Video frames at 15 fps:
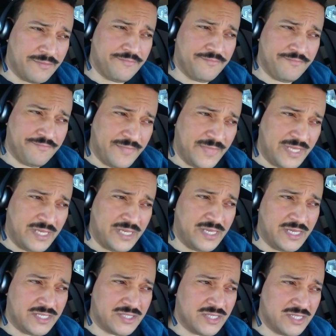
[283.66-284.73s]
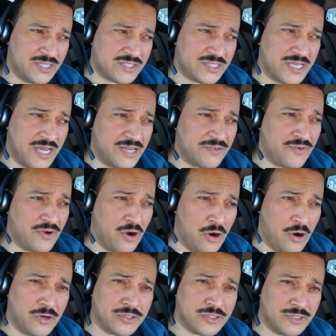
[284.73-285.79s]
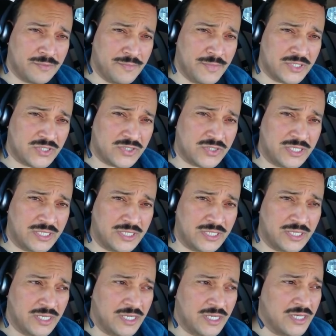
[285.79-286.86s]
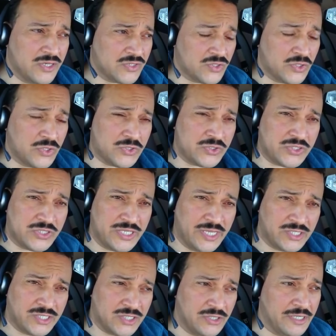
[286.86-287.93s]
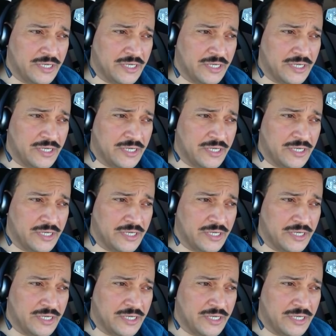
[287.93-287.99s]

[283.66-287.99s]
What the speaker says: it's kind of hard to miss the association there.